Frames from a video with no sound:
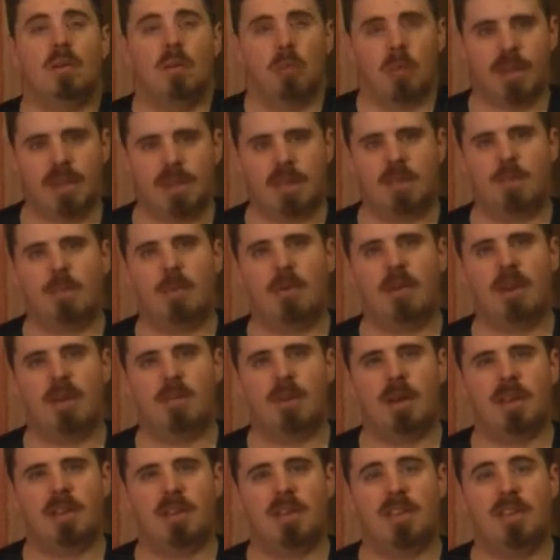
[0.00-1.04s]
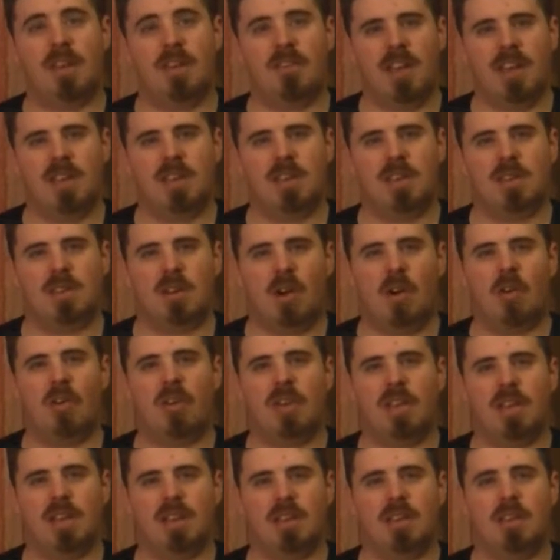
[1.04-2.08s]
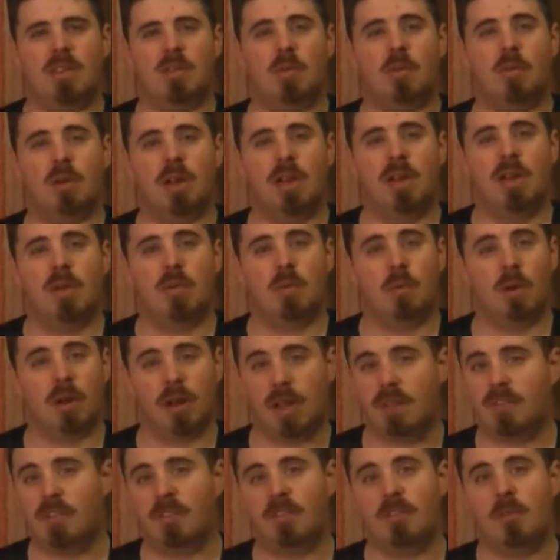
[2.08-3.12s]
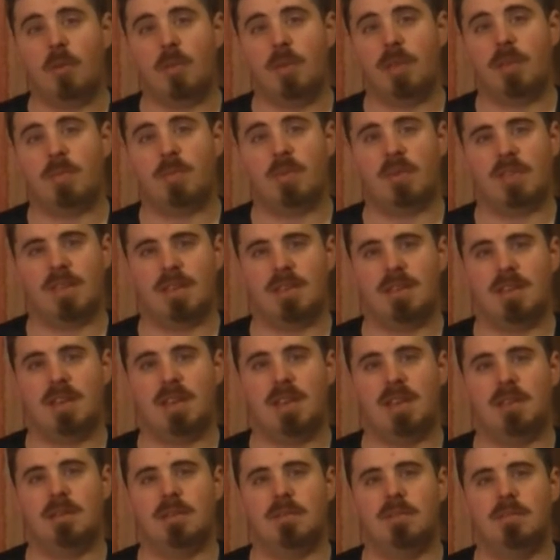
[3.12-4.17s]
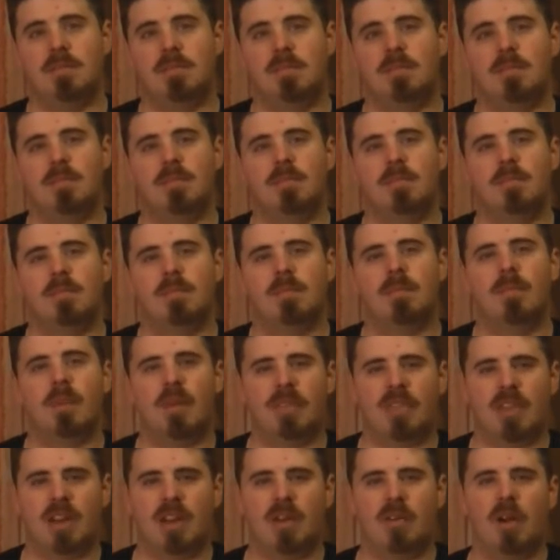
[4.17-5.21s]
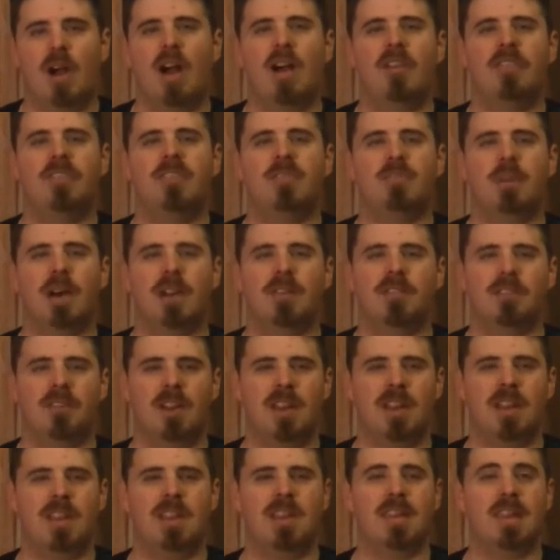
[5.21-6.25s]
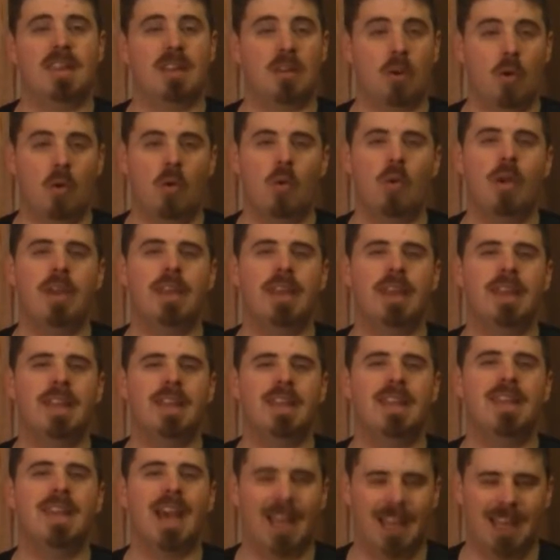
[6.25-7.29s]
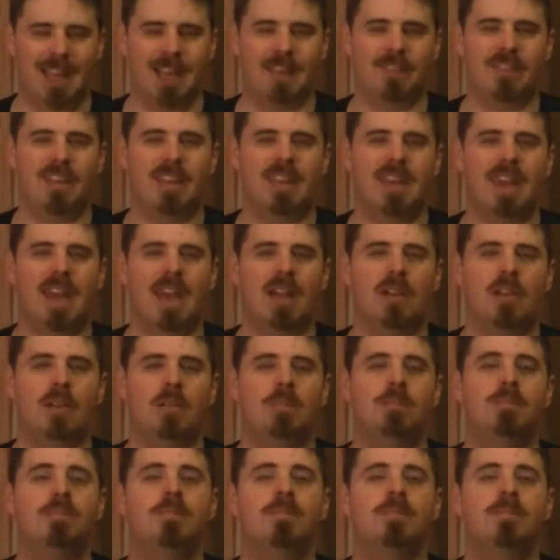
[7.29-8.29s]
Which is pretty much the Avengers origin story, whatever form it's presented in. But the craft, my friends, is always in the telling of the tale.